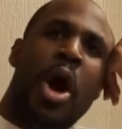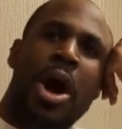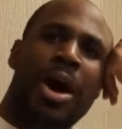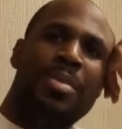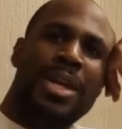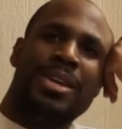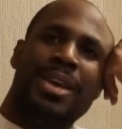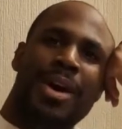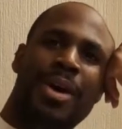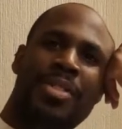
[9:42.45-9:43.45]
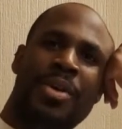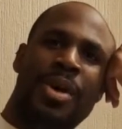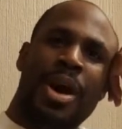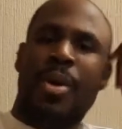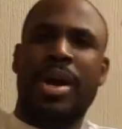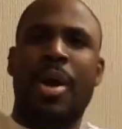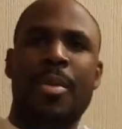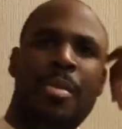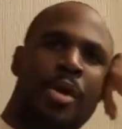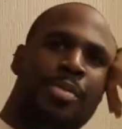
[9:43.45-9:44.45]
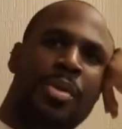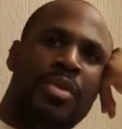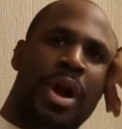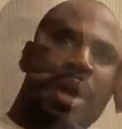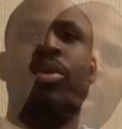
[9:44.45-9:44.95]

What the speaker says: I mean, I think, why can't we both be right?